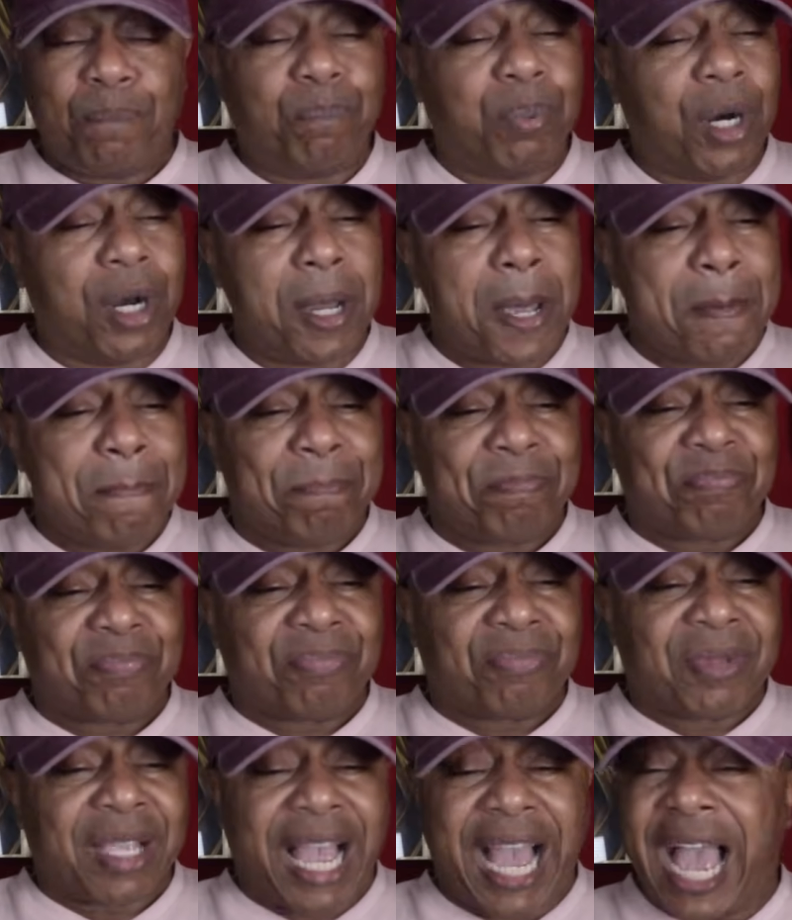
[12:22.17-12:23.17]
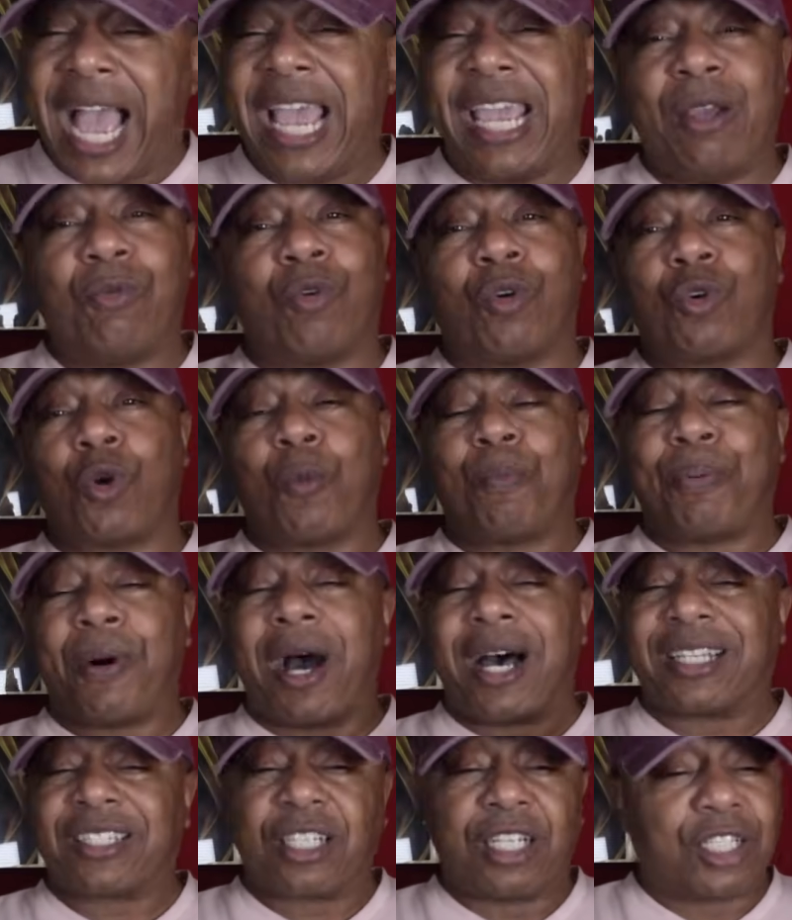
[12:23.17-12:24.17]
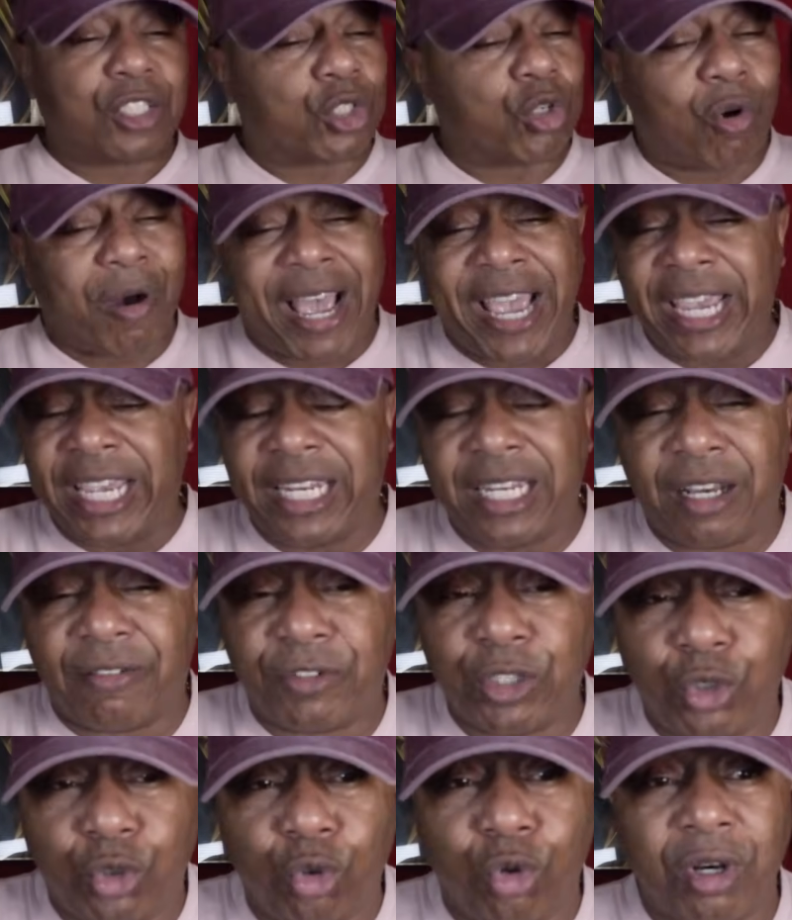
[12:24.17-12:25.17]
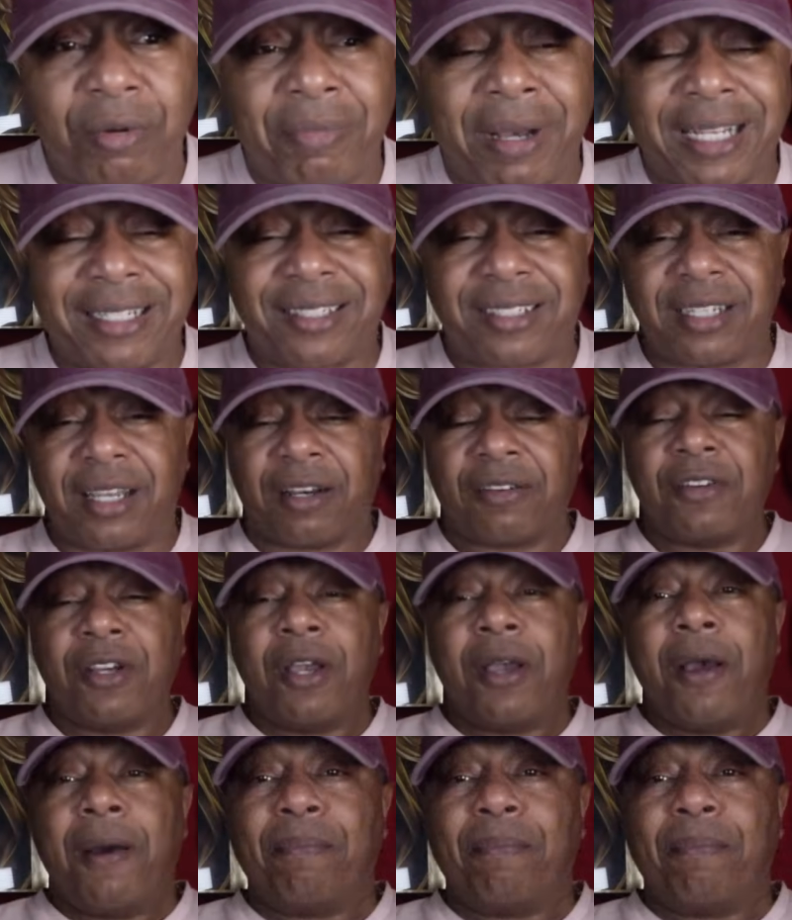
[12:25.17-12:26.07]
But I ain't want no process, so I ain't never do it myself.